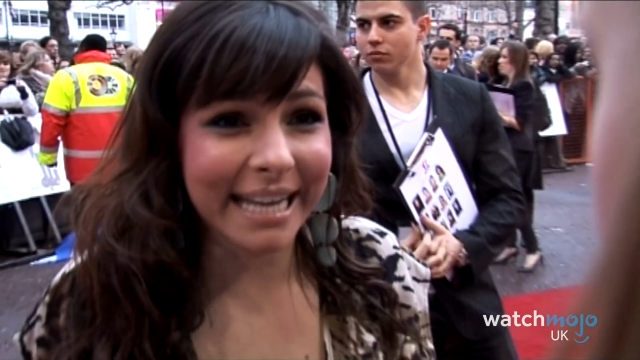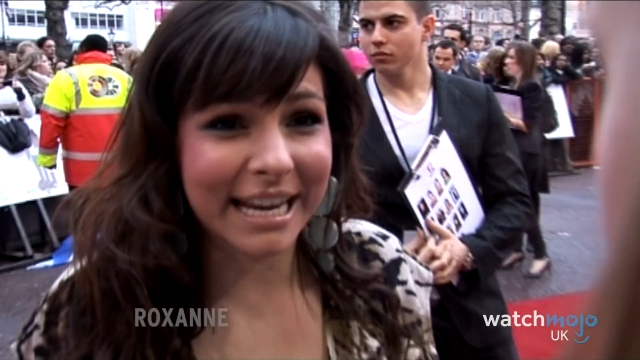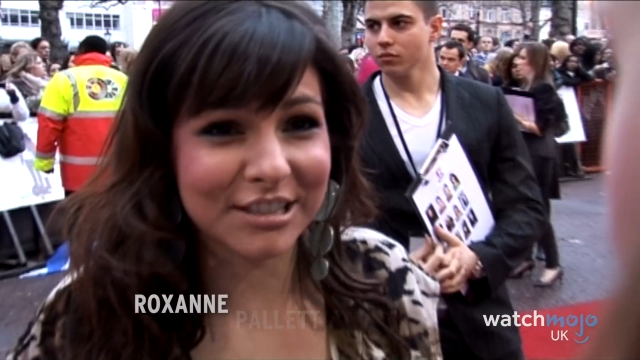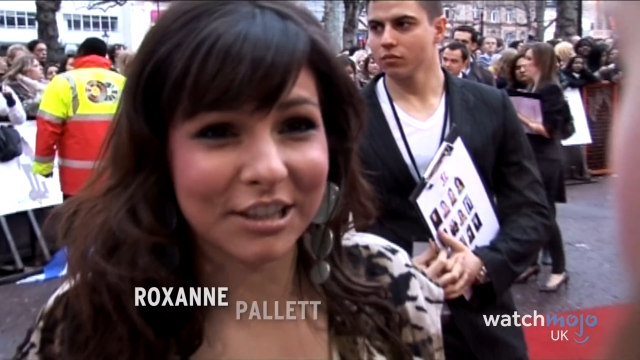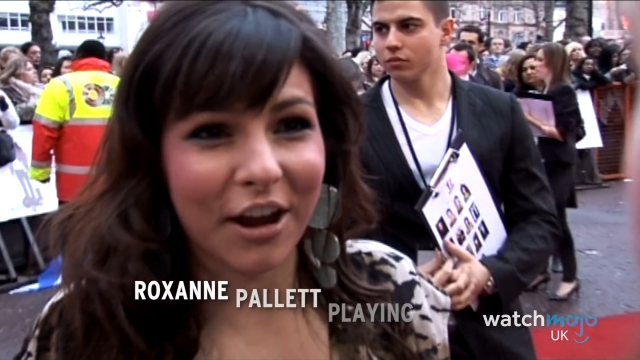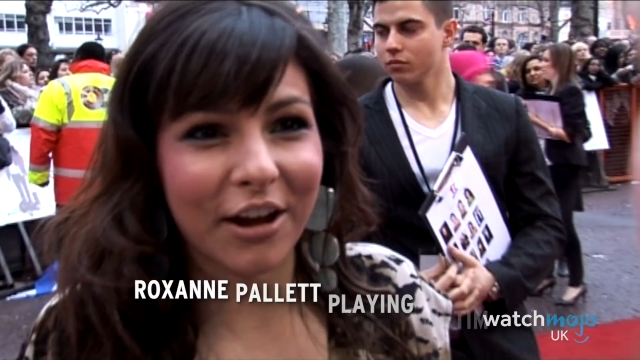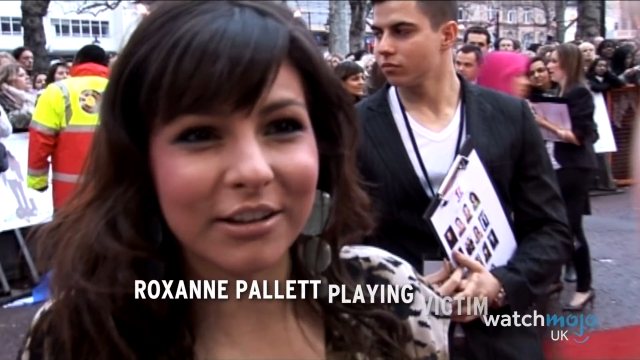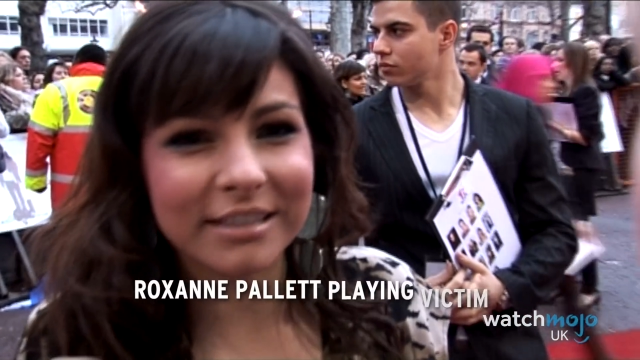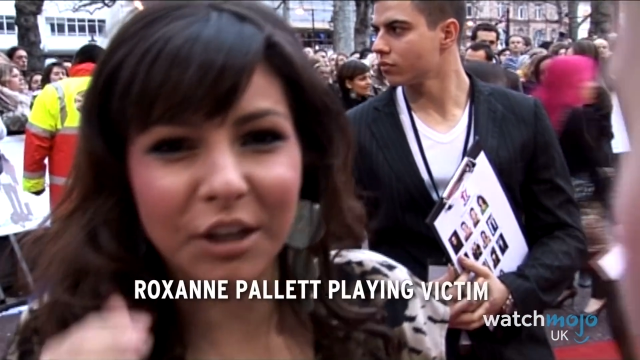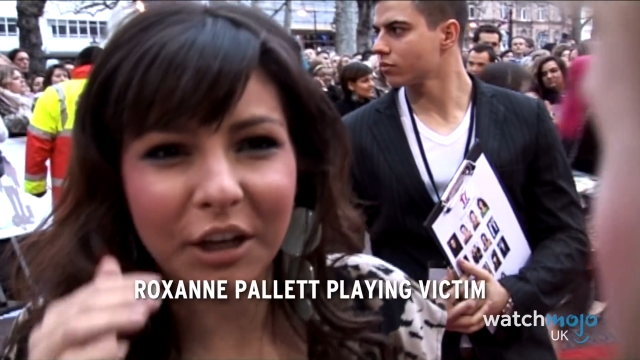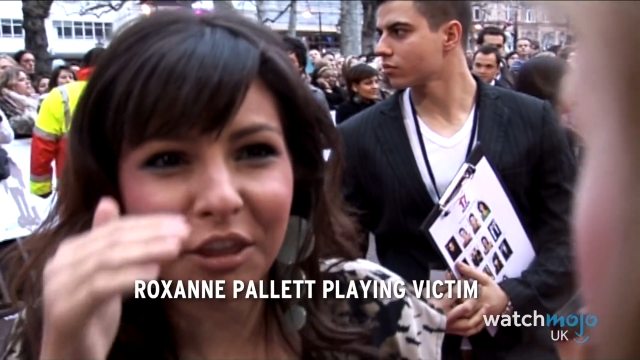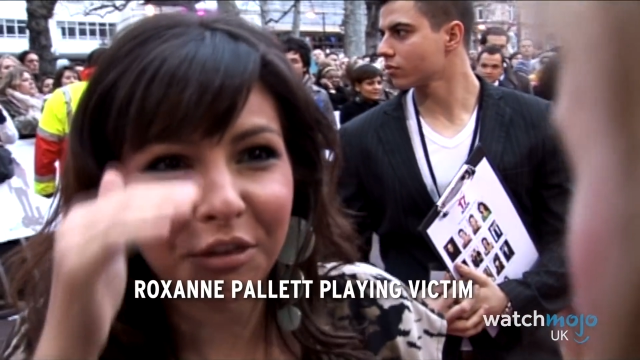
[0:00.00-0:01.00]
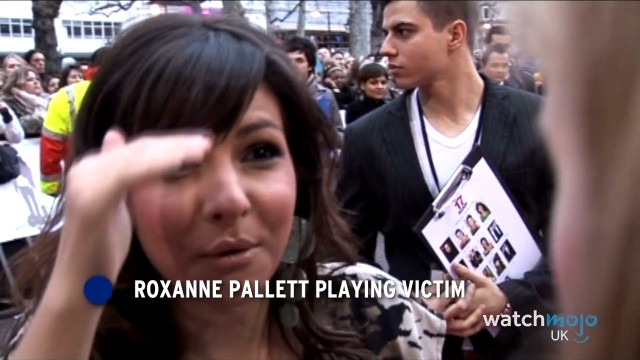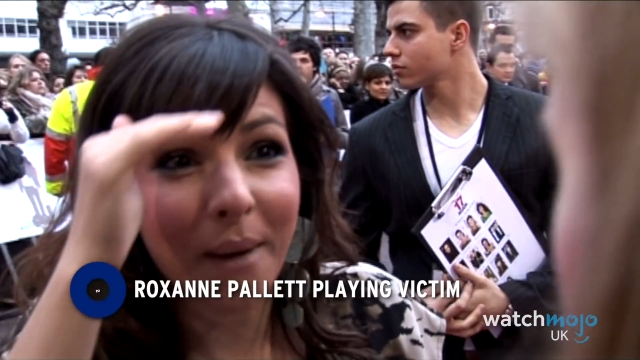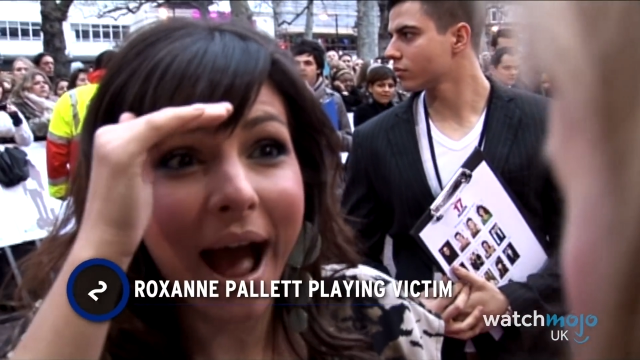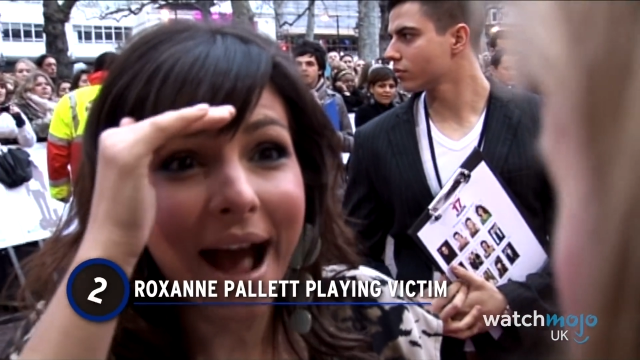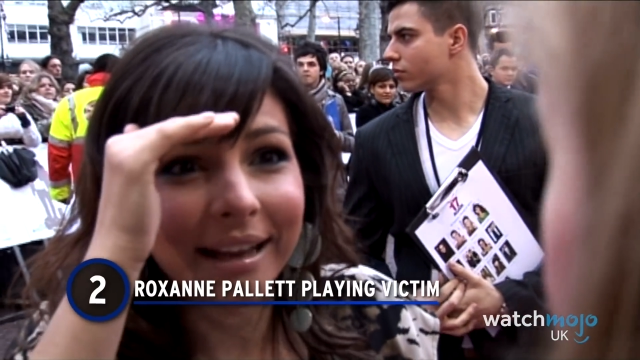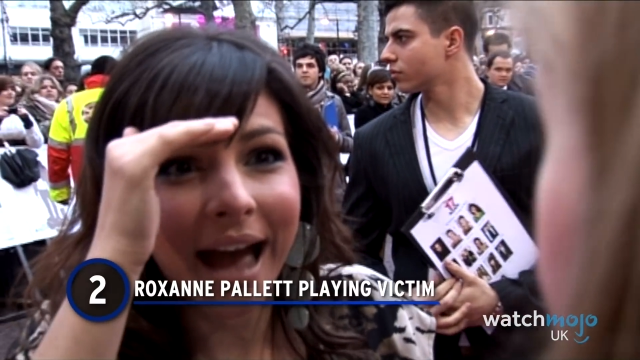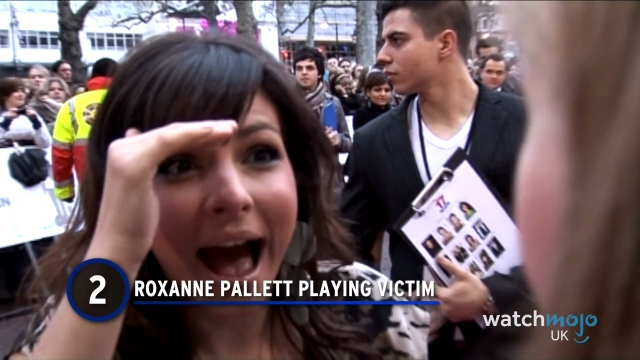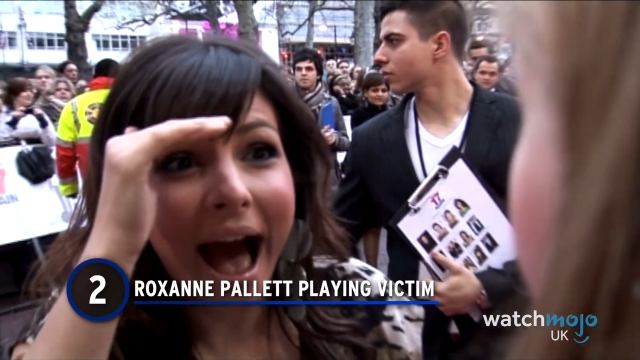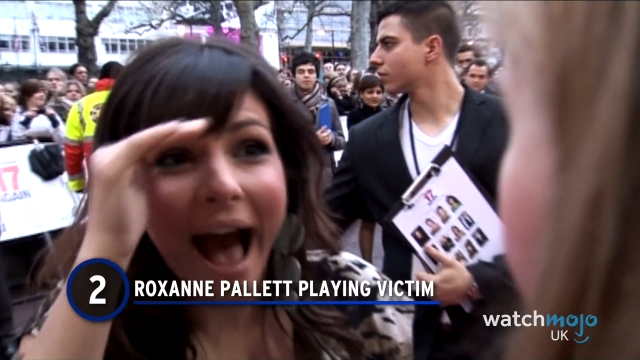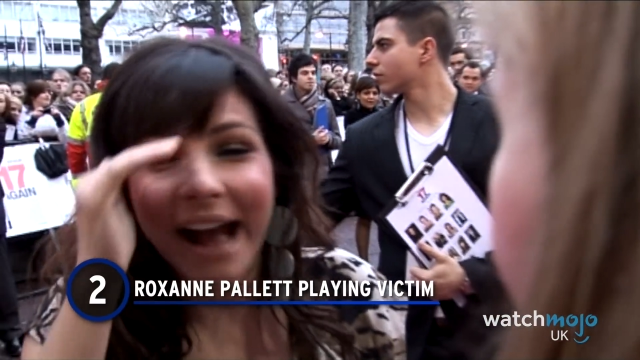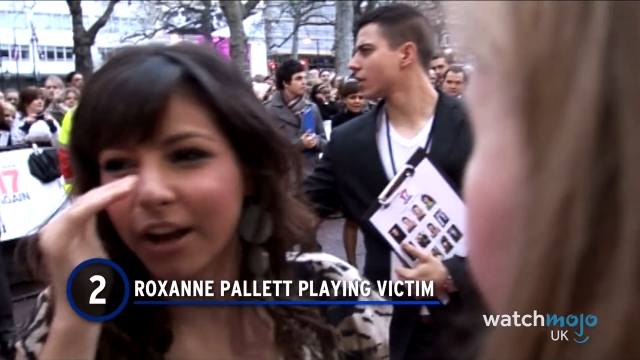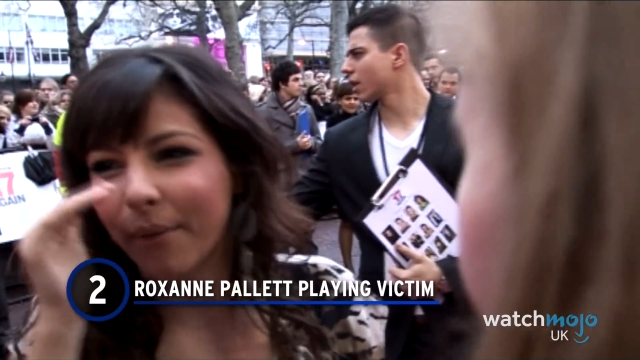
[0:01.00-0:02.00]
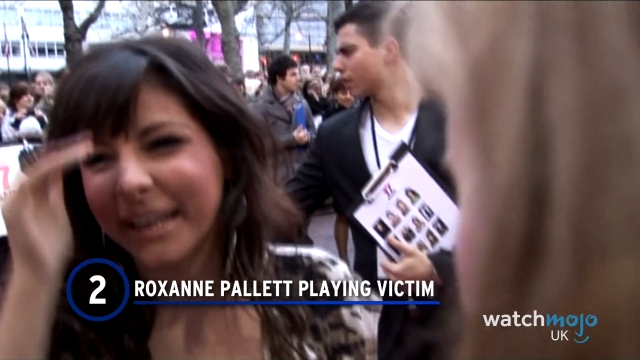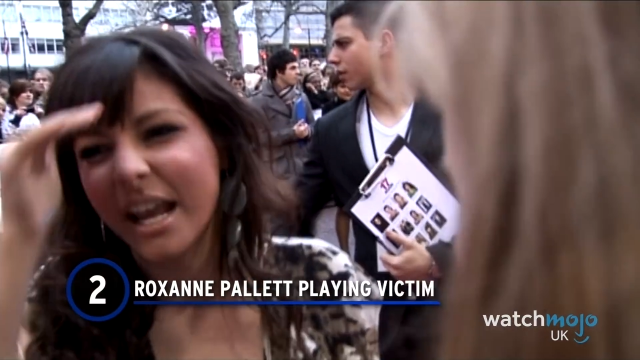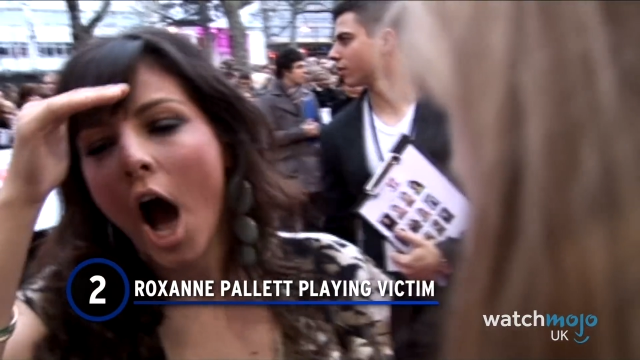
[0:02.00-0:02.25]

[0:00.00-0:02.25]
Speaker 1: Number 2, Roxanne Pallett playing